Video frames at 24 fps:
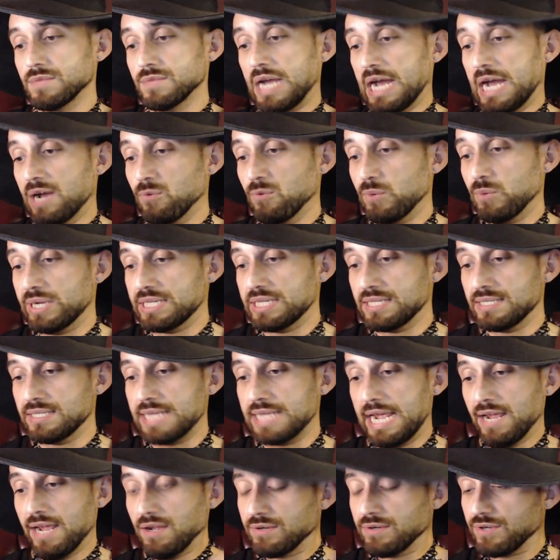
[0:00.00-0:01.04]
I went
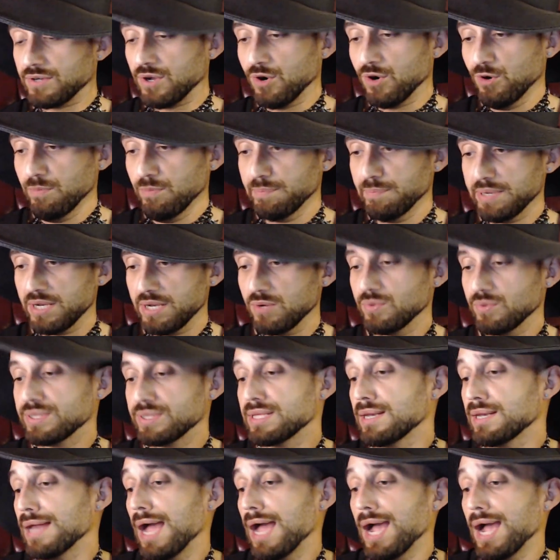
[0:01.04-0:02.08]
down to open it
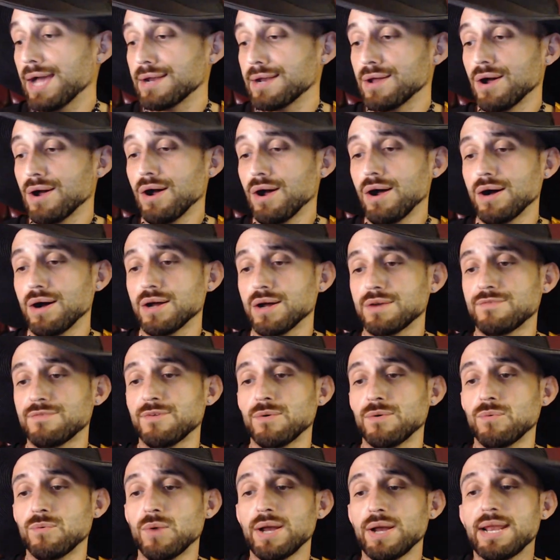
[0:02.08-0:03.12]
with a light heart,
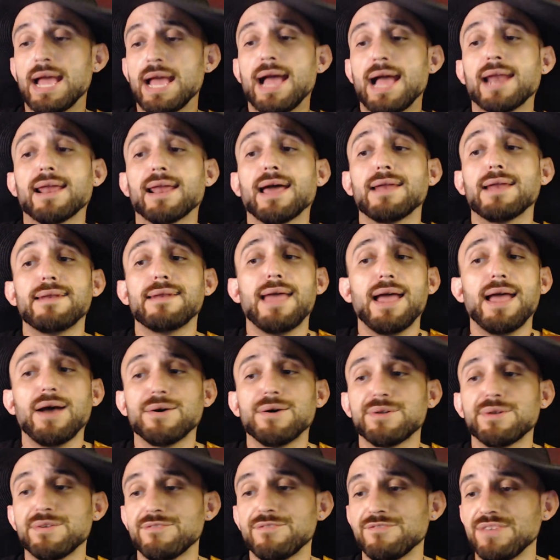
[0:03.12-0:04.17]
for what had I
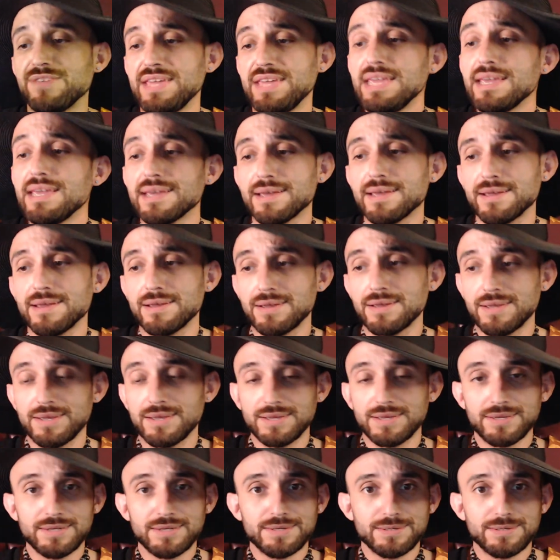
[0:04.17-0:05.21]
now to fear?
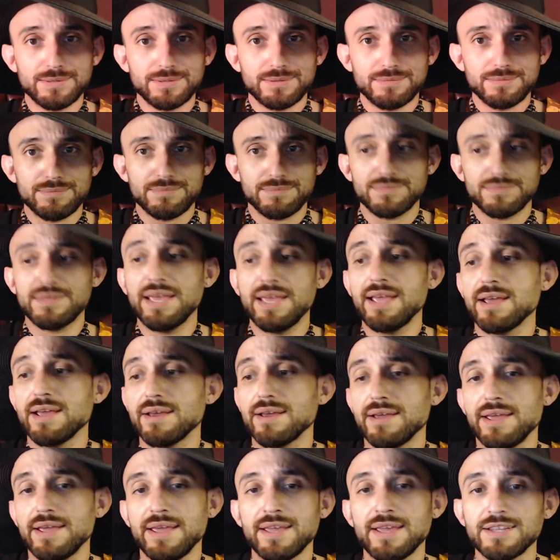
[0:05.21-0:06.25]

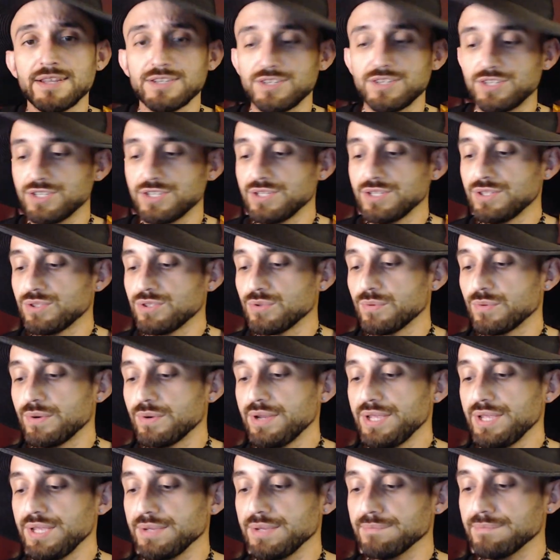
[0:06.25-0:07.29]
There entered
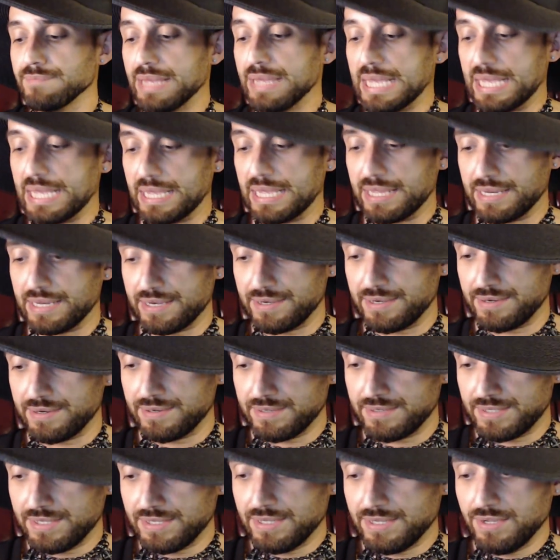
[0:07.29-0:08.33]
3 men,
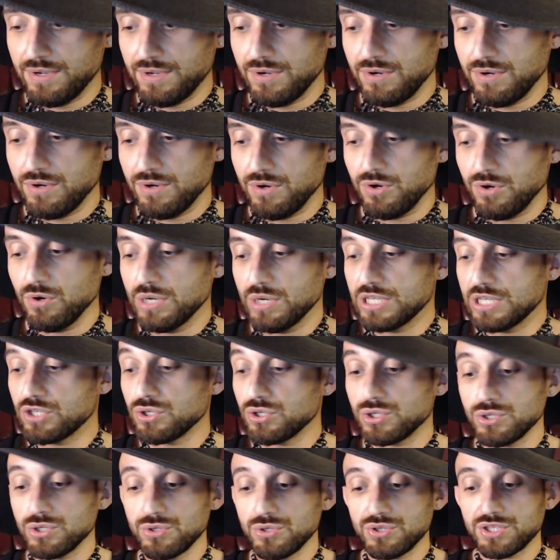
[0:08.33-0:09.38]
who
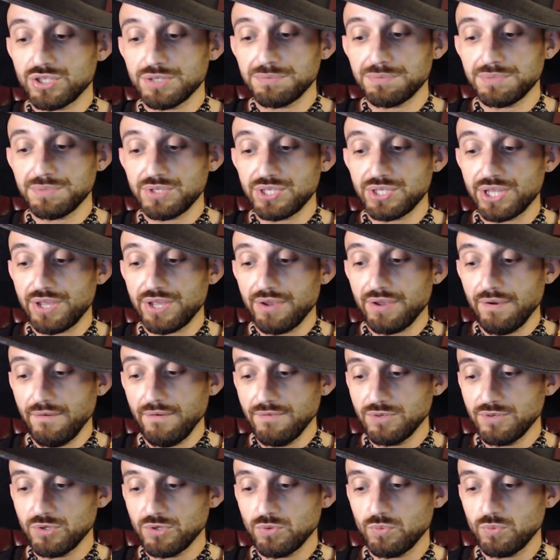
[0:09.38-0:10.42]
introduced
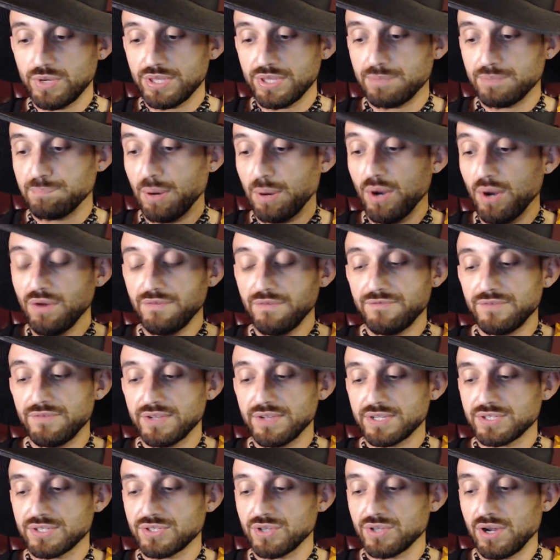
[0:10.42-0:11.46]
themselves with
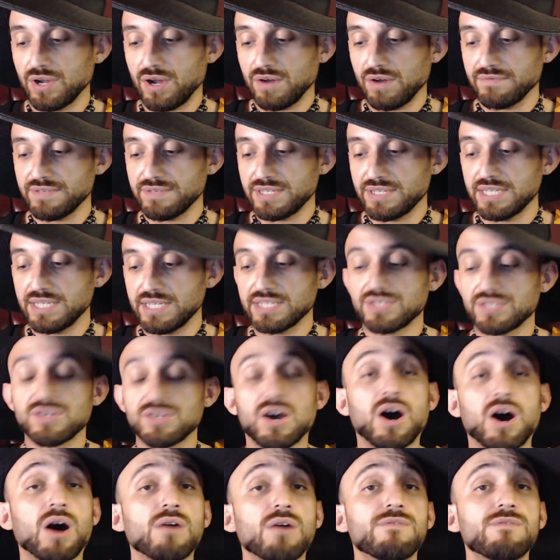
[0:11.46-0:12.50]
perfect suavity as
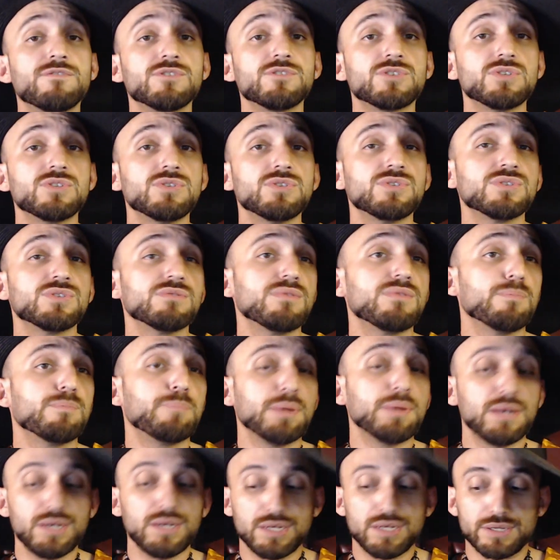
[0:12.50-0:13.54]
officers of the
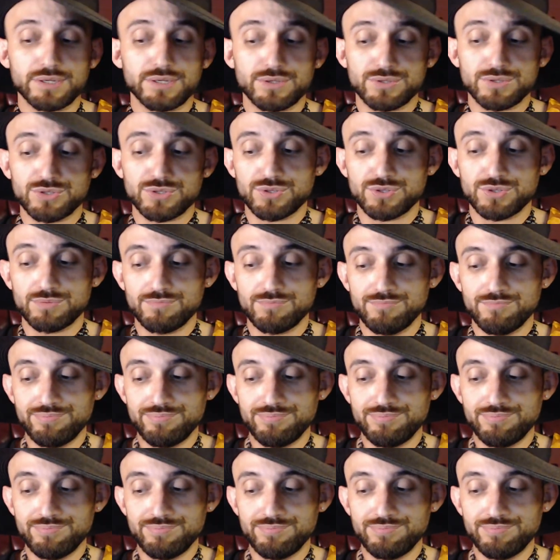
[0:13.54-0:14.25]
police.